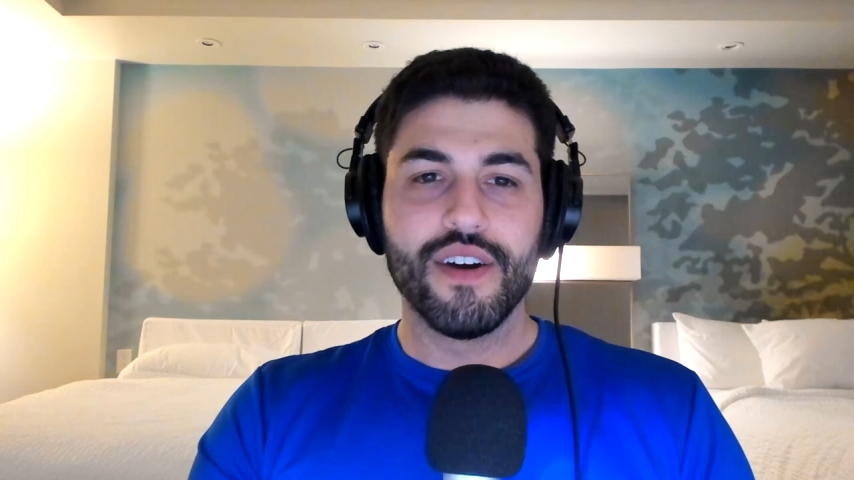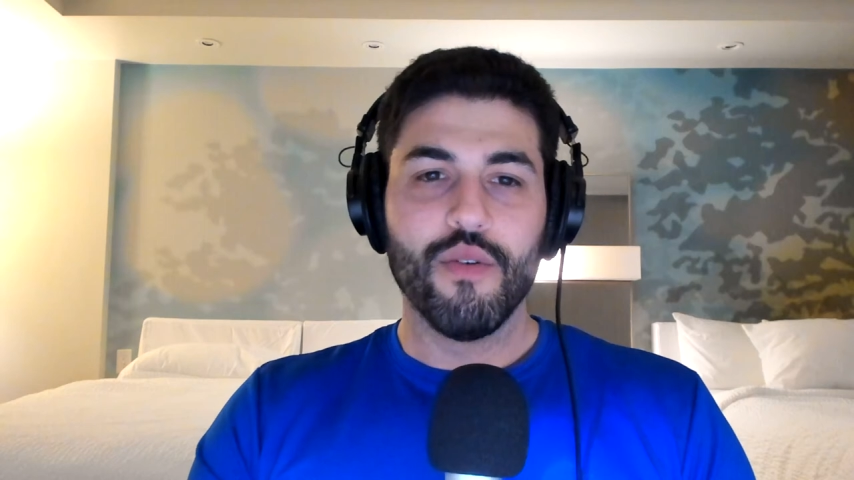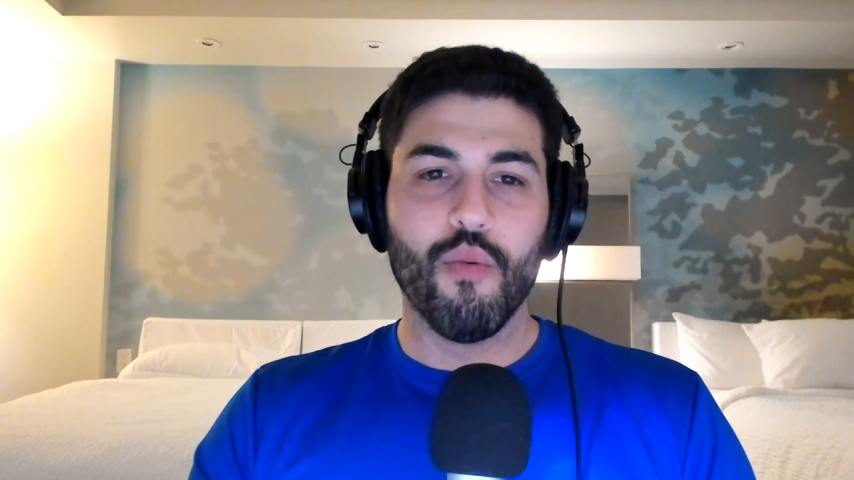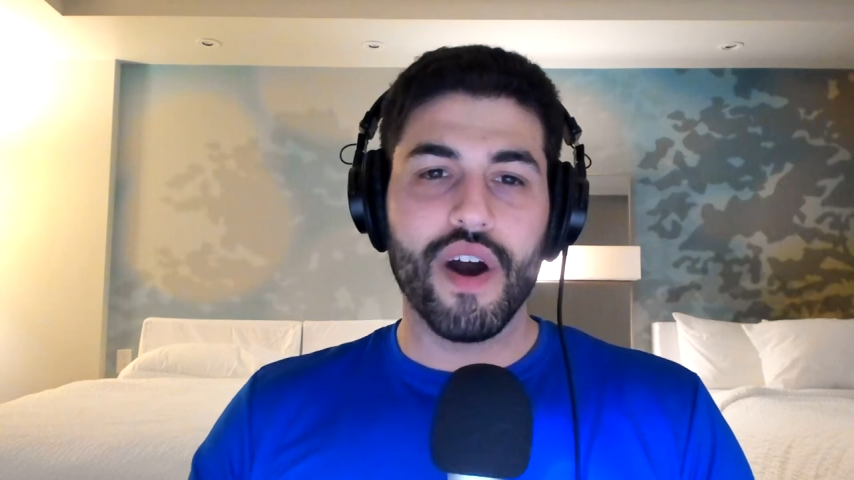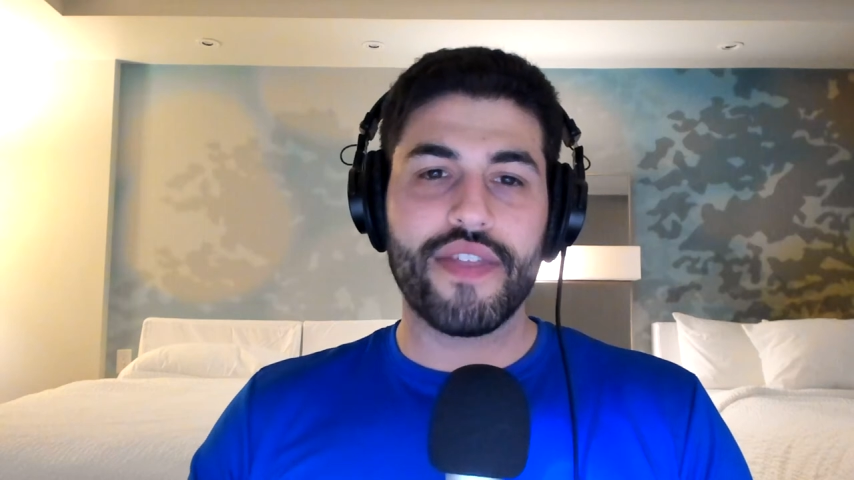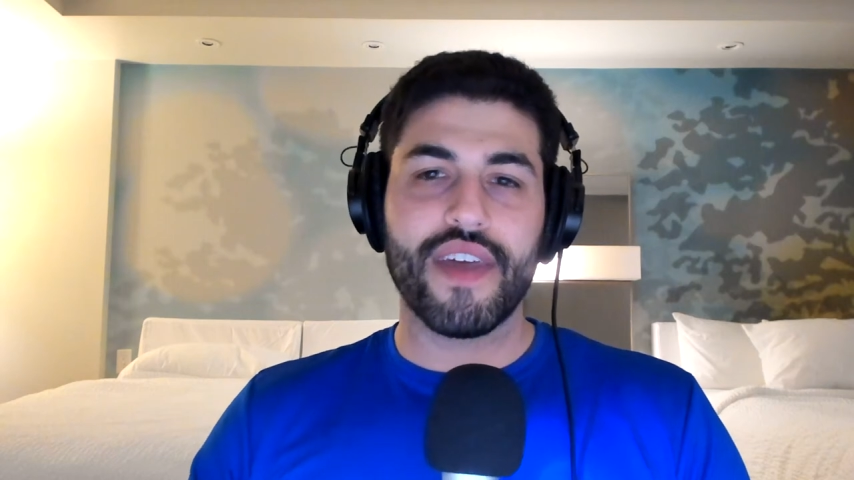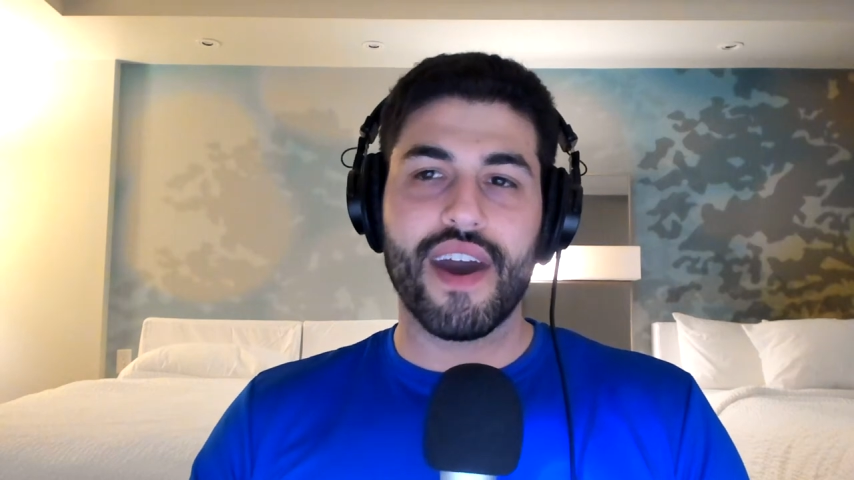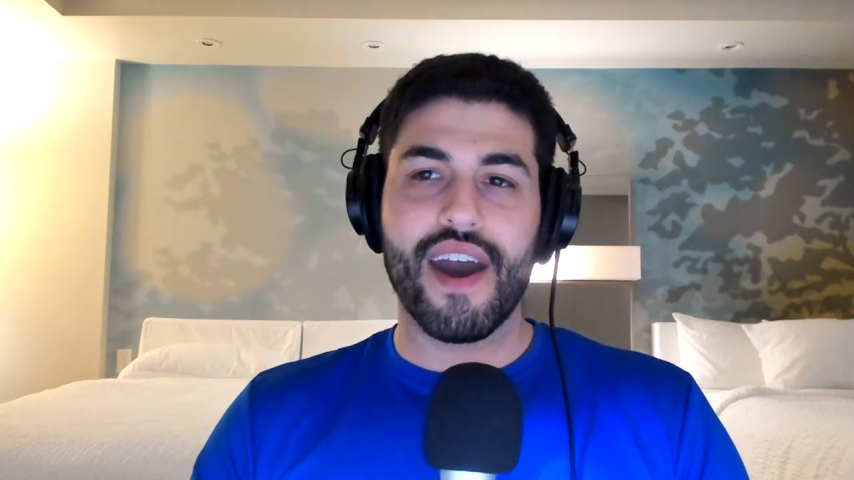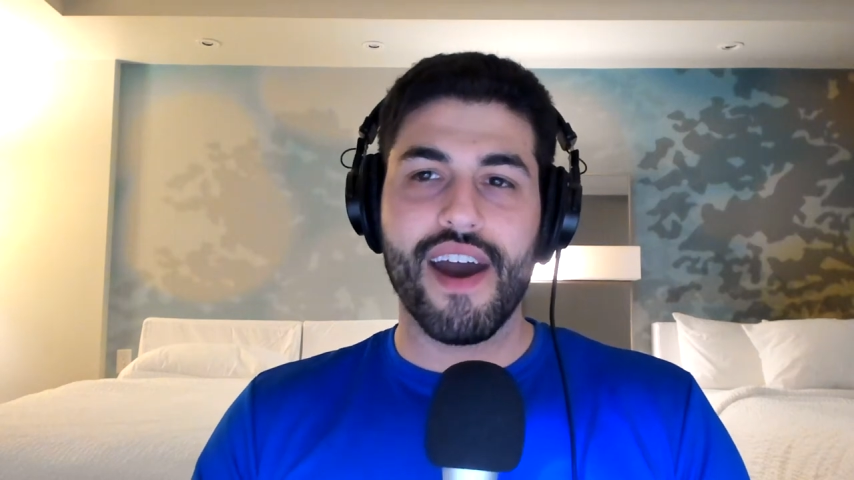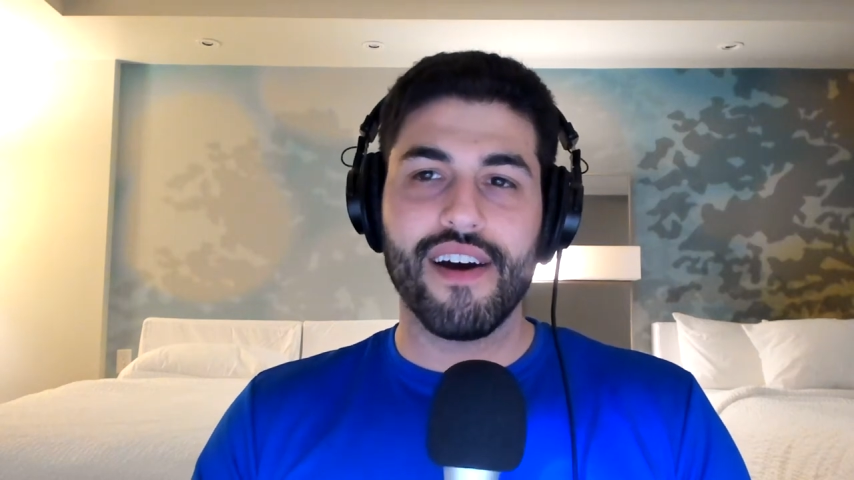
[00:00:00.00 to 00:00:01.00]
What
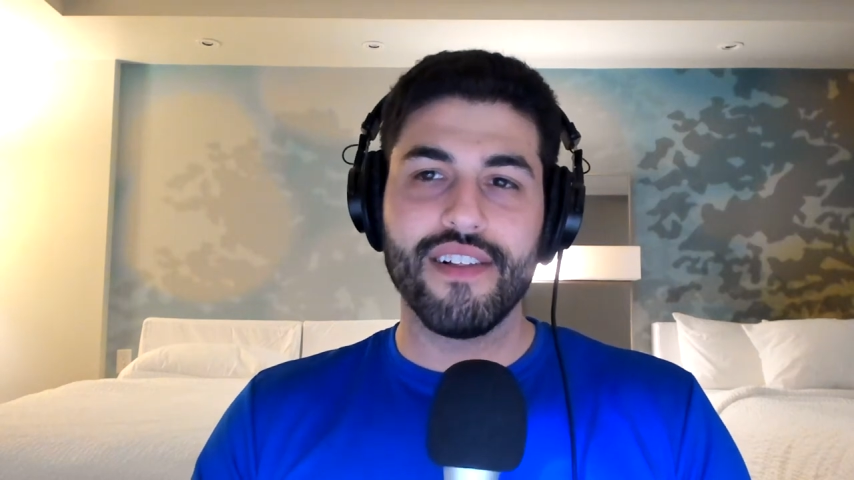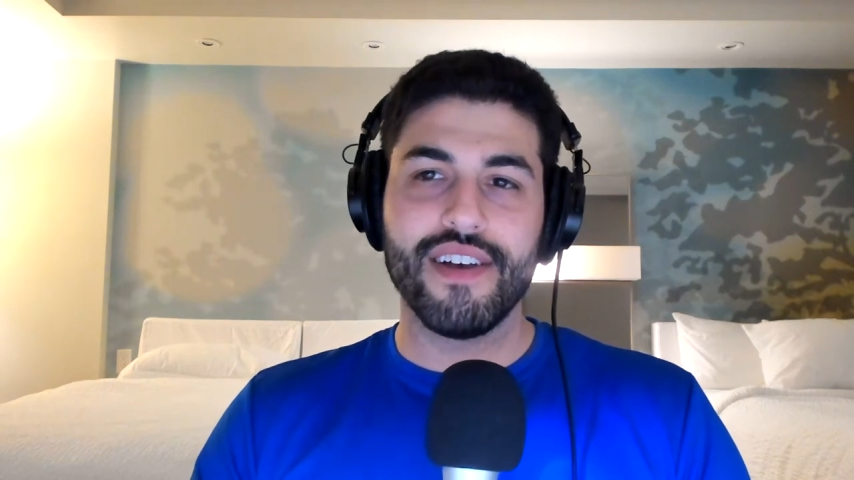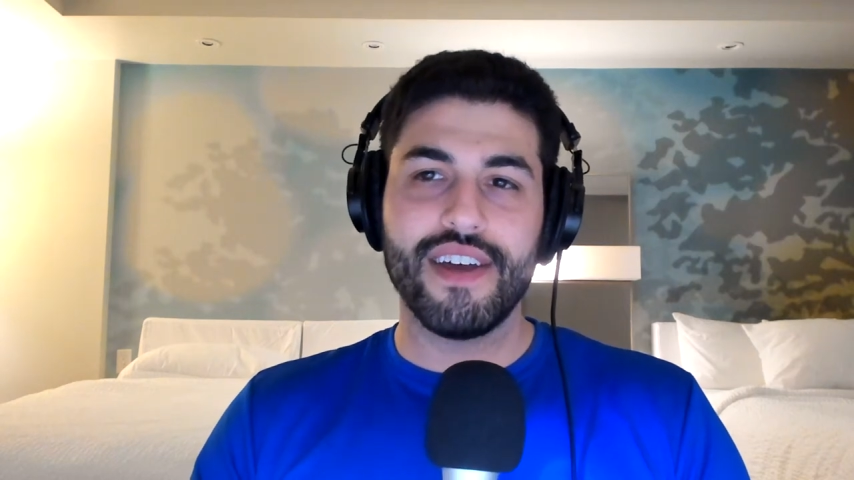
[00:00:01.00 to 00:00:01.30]
the hell